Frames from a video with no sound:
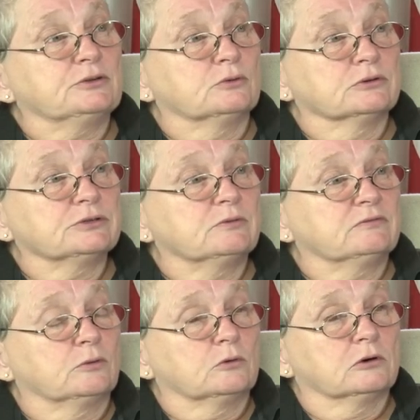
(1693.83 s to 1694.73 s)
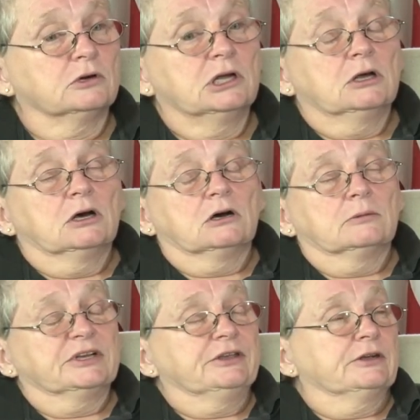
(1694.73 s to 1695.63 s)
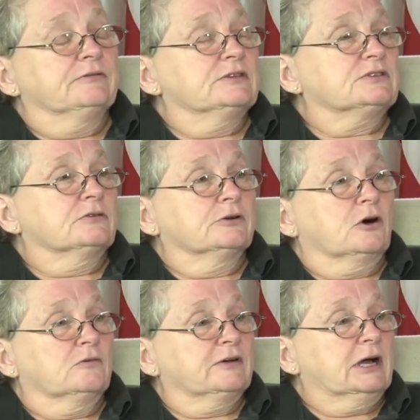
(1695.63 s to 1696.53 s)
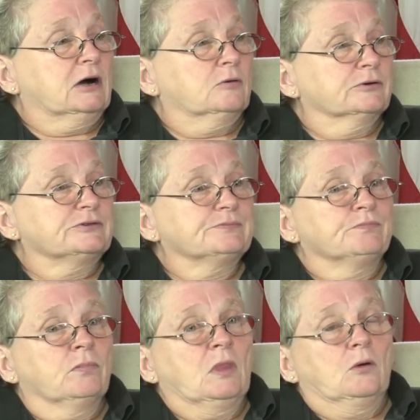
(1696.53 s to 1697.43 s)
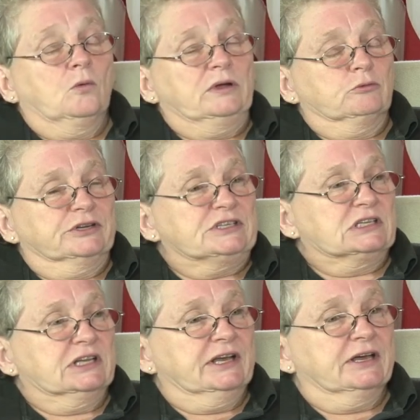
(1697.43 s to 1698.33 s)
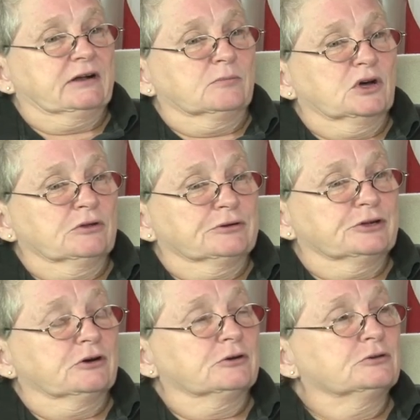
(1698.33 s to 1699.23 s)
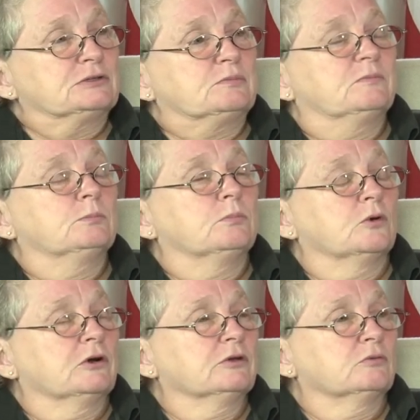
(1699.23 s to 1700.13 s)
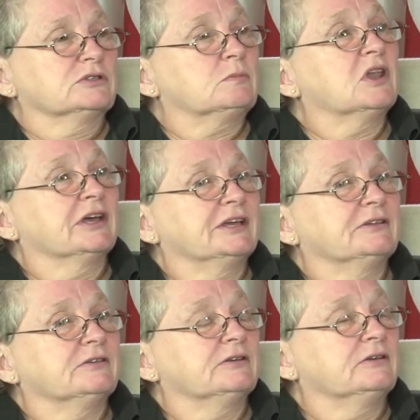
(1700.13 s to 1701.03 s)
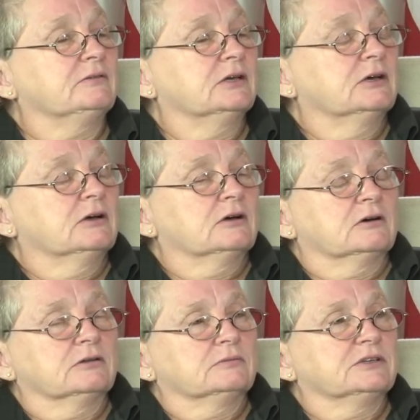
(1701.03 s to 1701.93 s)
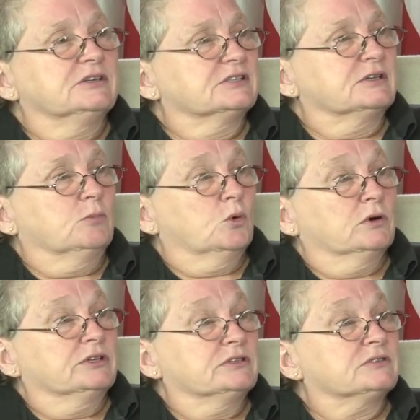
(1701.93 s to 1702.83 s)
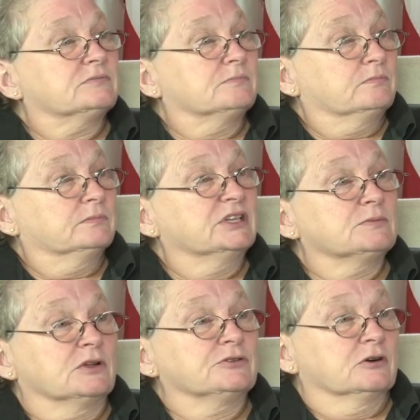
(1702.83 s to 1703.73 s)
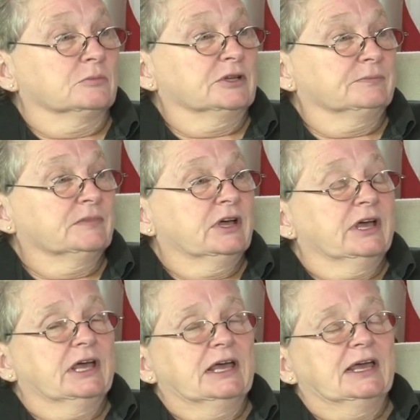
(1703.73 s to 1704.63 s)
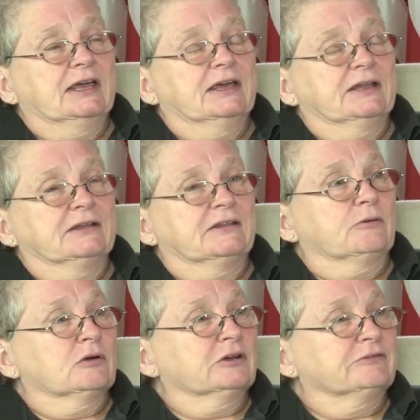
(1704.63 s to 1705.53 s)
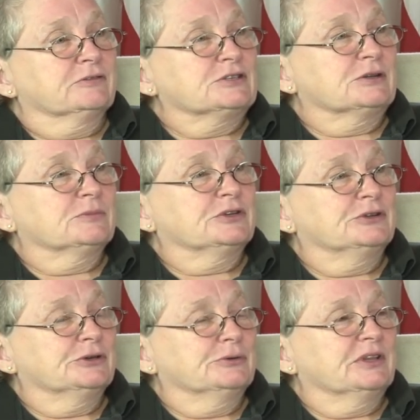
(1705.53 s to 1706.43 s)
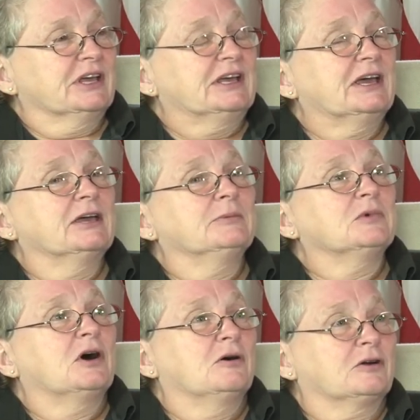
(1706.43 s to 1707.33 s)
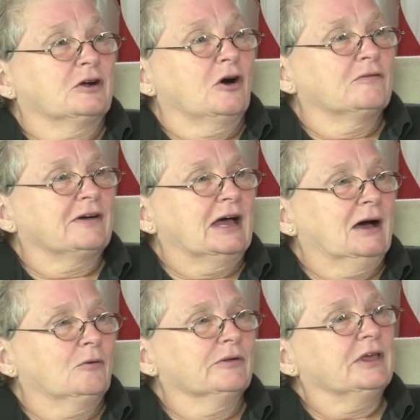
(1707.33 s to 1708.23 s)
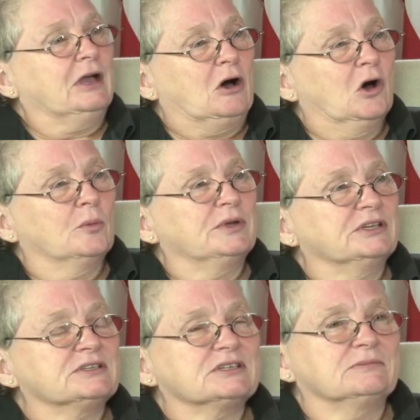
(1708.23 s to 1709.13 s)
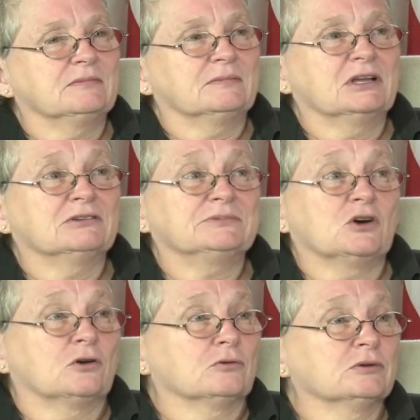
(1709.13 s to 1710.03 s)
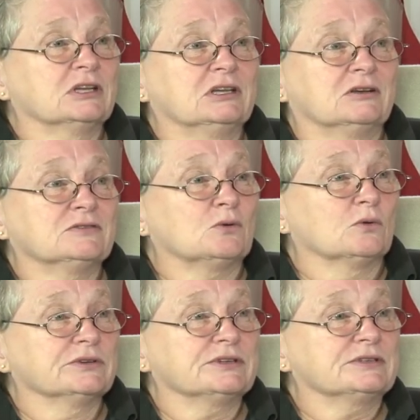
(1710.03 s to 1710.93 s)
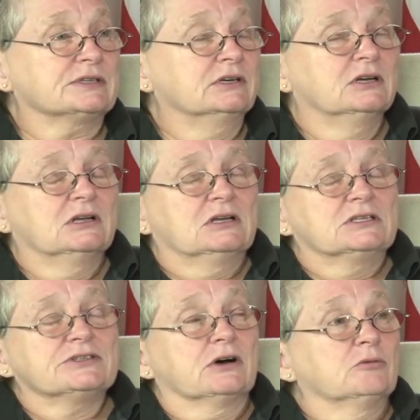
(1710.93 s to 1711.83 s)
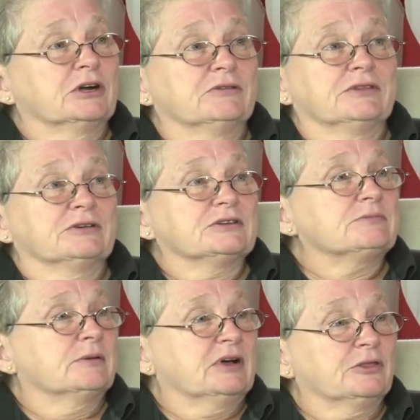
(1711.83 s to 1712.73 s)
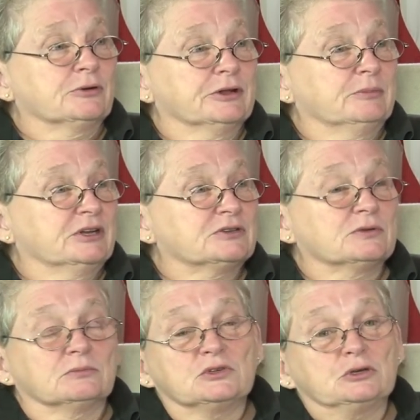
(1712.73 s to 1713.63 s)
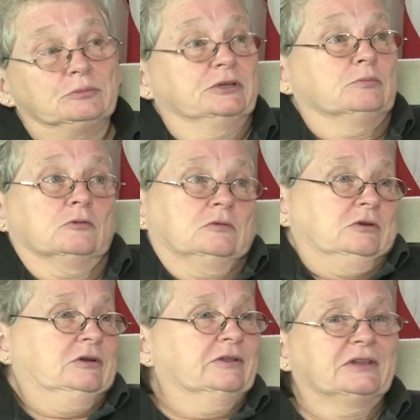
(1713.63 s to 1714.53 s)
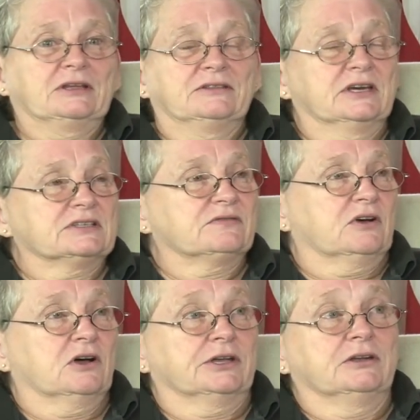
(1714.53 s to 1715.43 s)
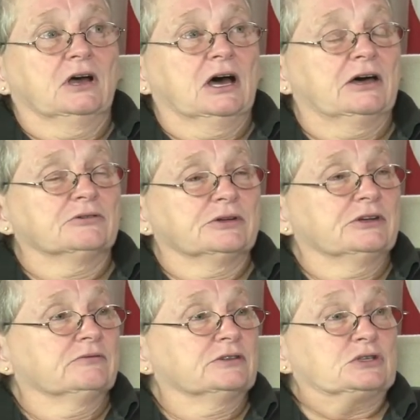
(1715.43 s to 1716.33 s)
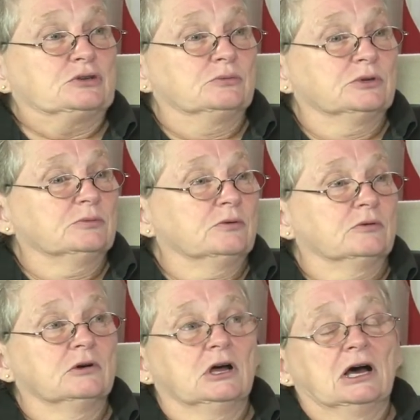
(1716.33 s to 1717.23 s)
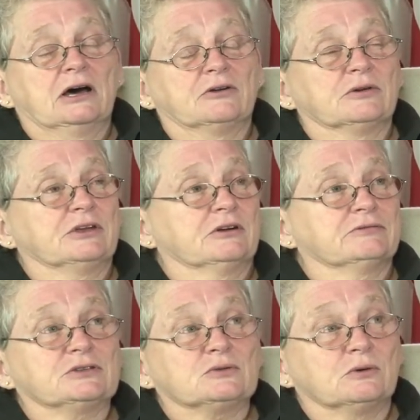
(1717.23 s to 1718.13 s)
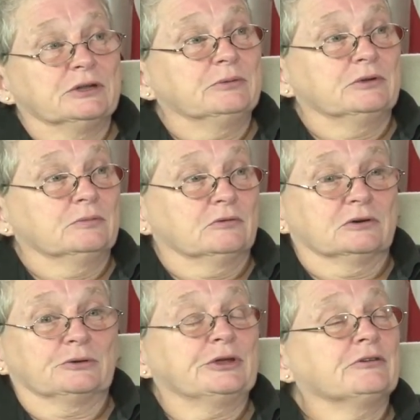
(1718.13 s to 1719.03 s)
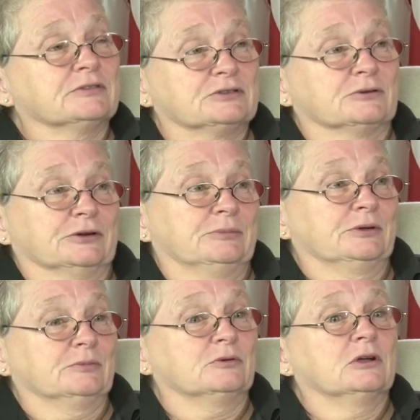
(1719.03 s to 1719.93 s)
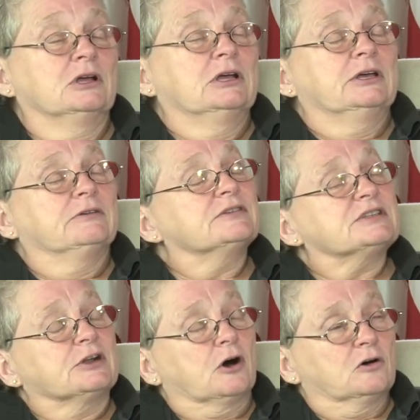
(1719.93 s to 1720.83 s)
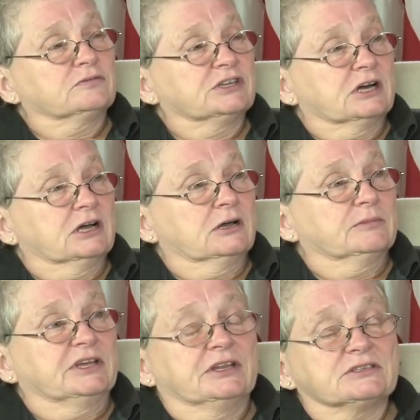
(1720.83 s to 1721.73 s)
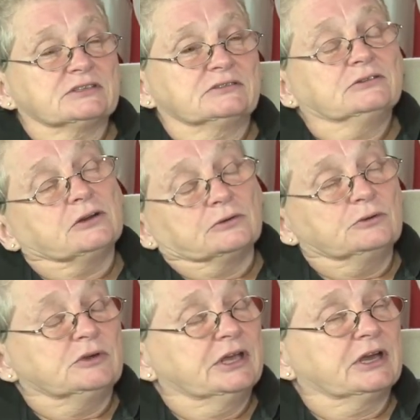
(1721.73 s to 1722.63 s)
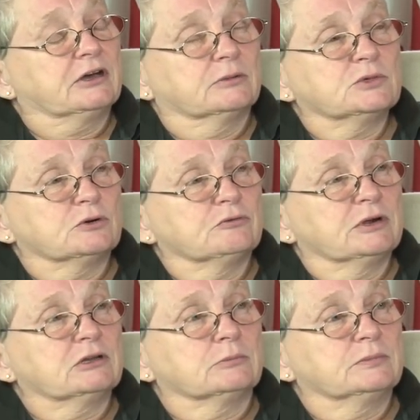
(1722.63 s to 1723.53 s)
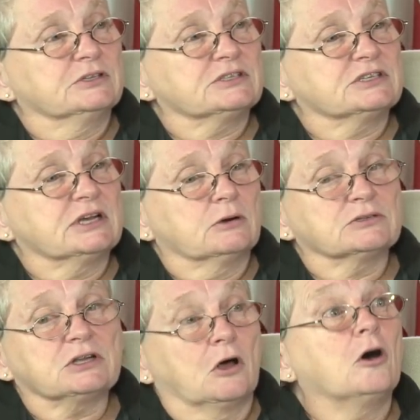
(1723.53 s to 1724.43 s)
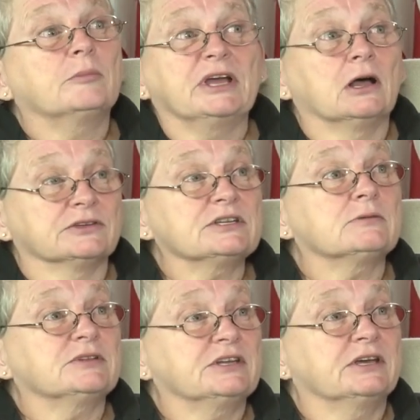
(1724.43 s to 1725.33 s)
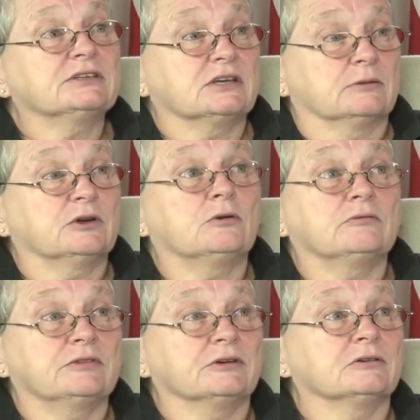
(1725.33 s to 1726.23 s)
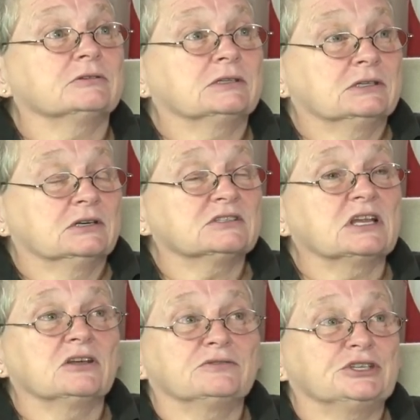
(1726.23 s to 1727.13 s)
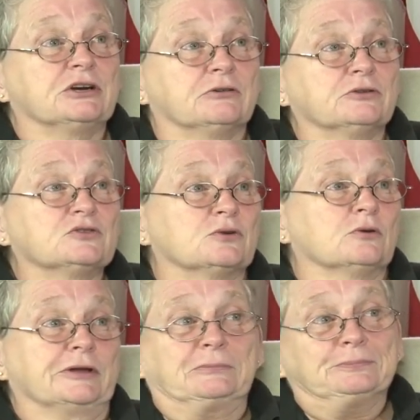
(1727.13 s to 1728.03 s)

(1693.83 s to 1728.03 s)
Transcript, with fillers: tours before. Um, again, if it's during off hours, we recently had a mother and daughter whose brother was playing in the, uh, the Dixie Boys baseball tournament. Okay Mm-hmm. and they were looking for something to do and they came on an off hour they called me and said my daughter really loves horses so i went over there and spent about 30 minutes with them two people mm-hmm. I, that's fine i don't care if it's two people i don't care if it's 20 people i don't care if it's 30 people if it's an off time and that's you know you can't come during regular business hours call me i'll set up a day and time to go over there because yeah. i love sharing the story